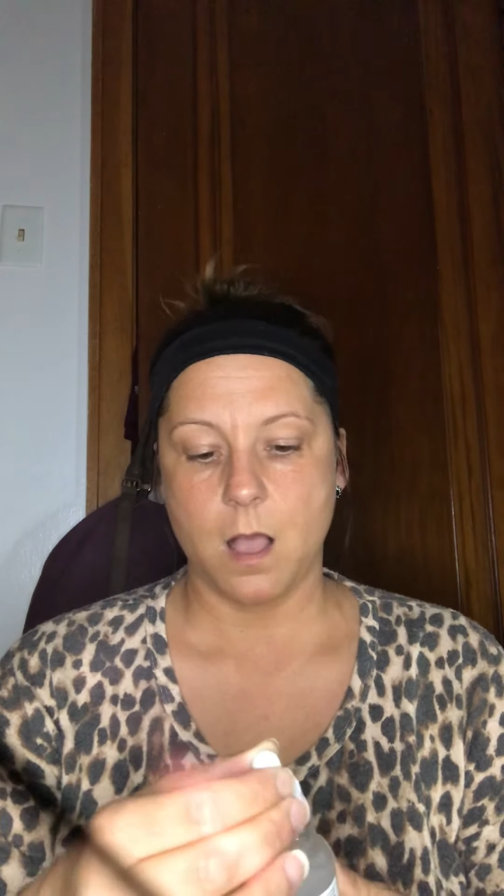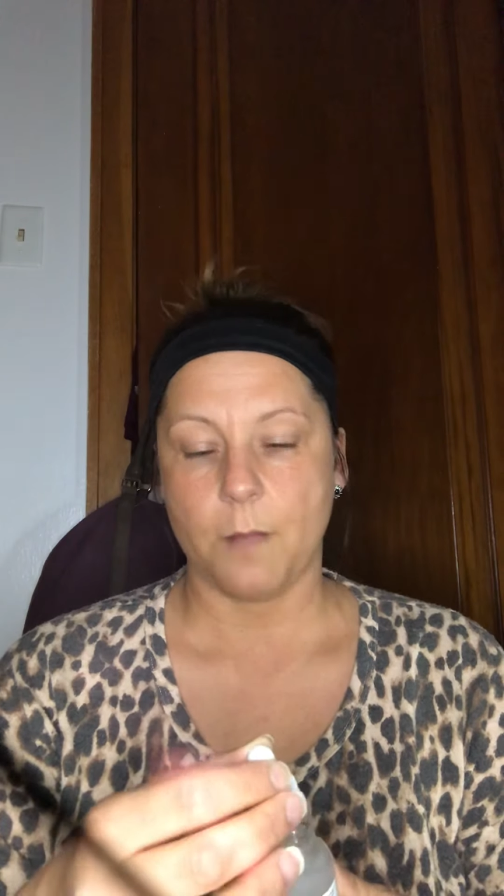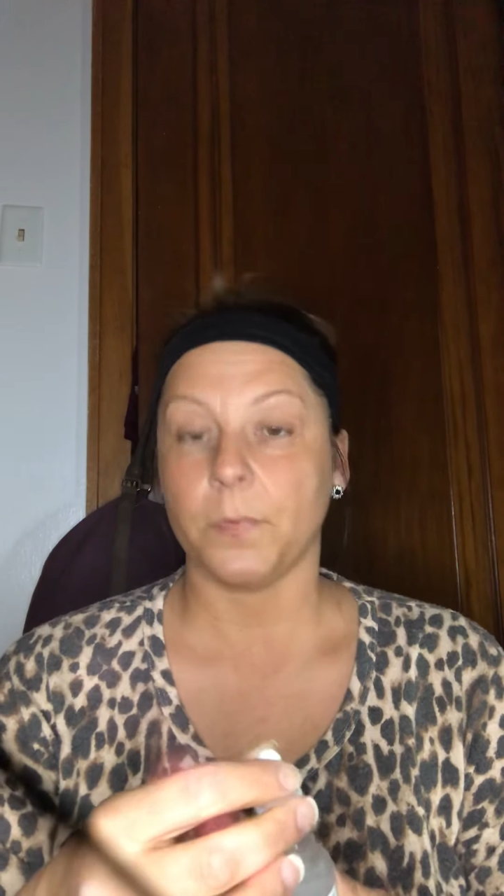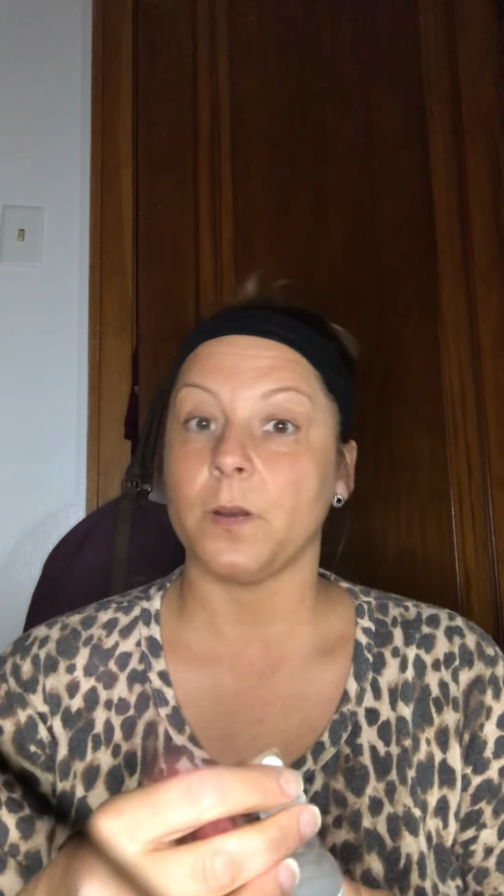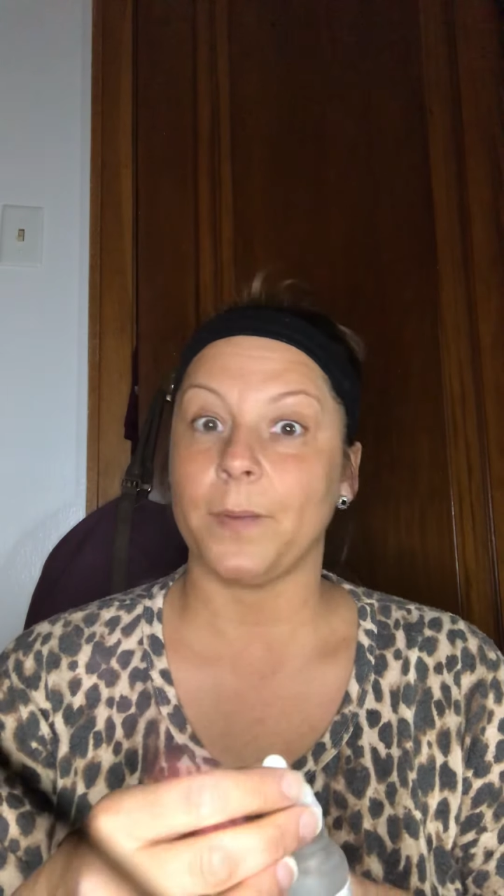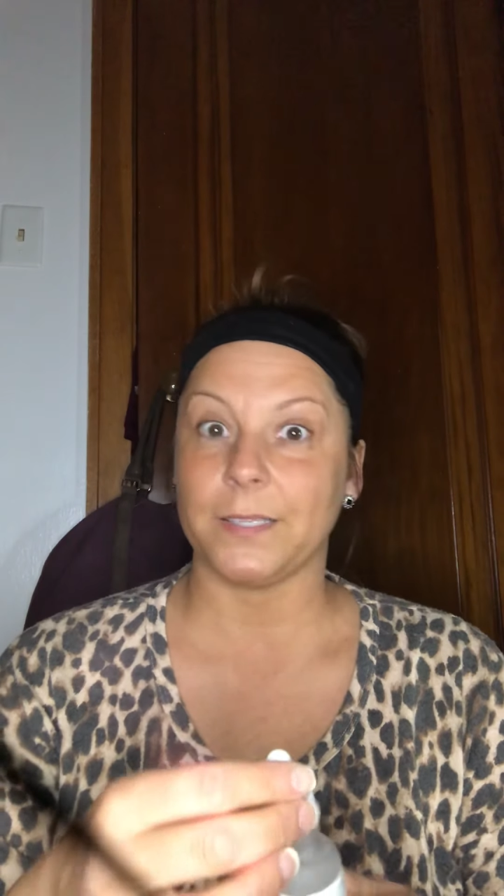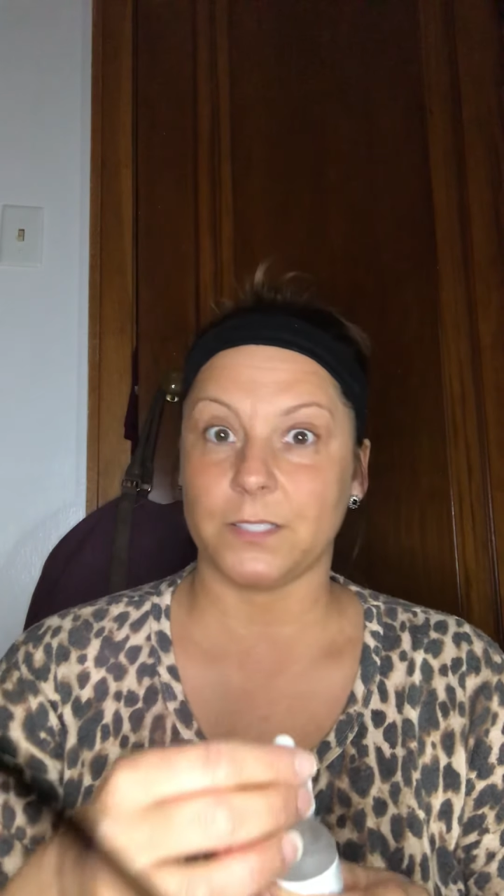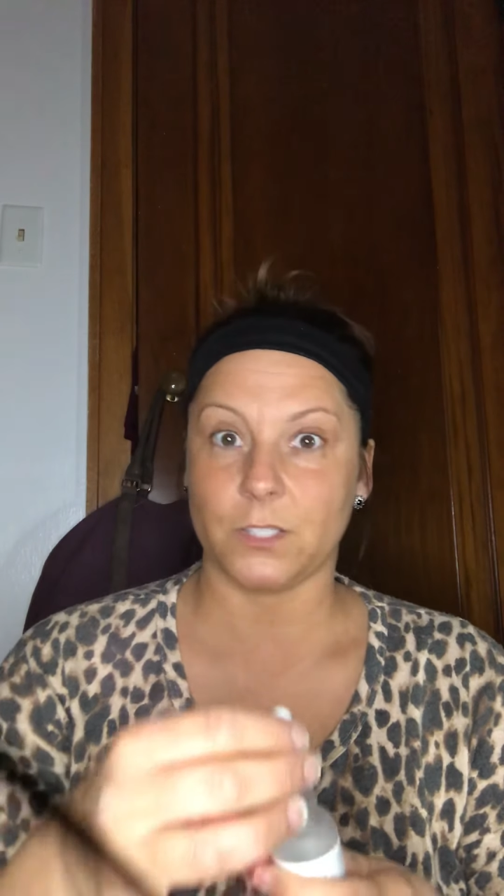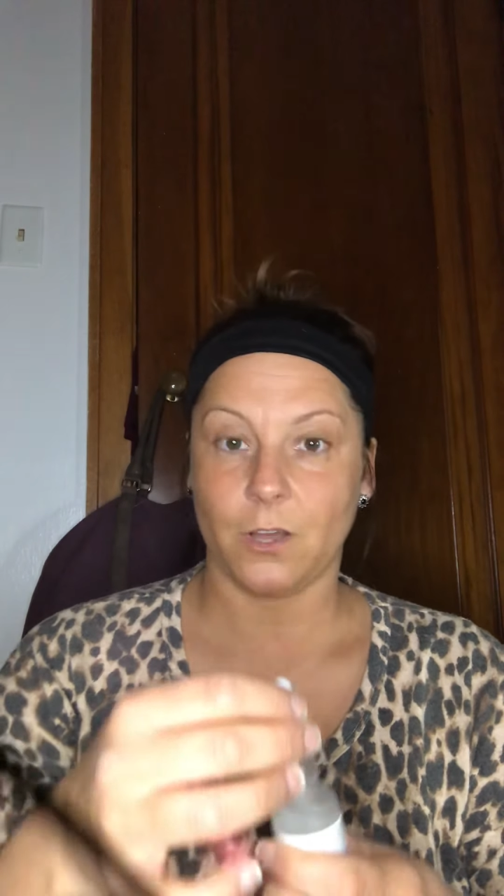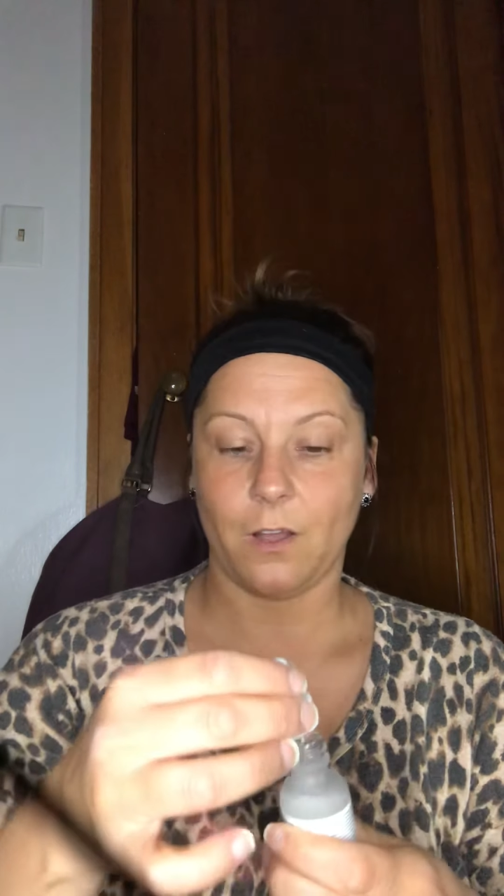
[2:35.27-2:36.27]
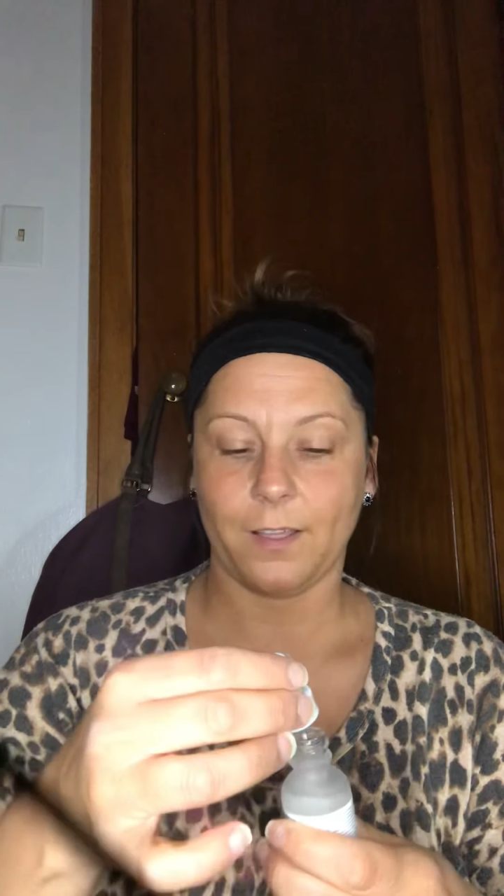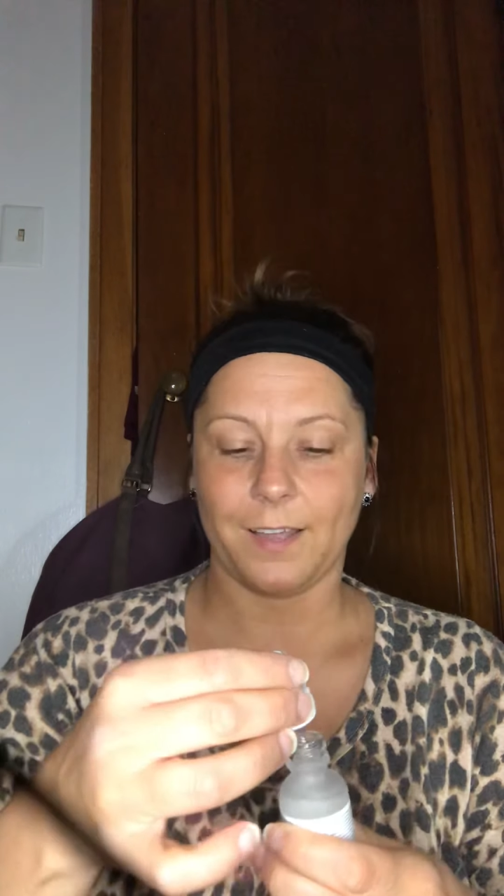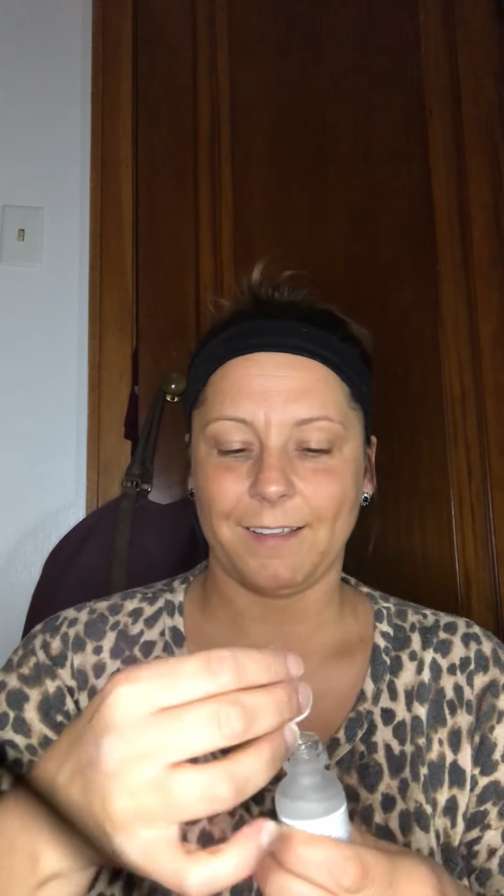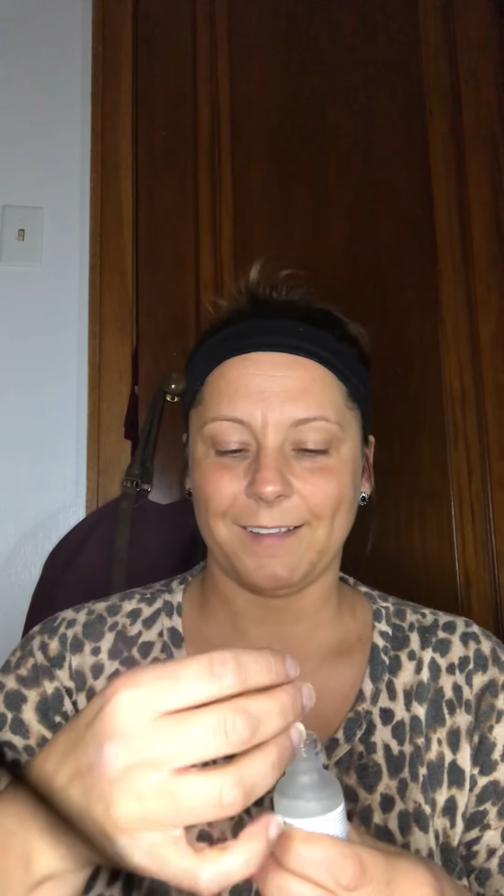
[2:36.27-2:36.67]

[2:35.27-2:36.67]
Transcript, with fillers: I'm going to buy stock in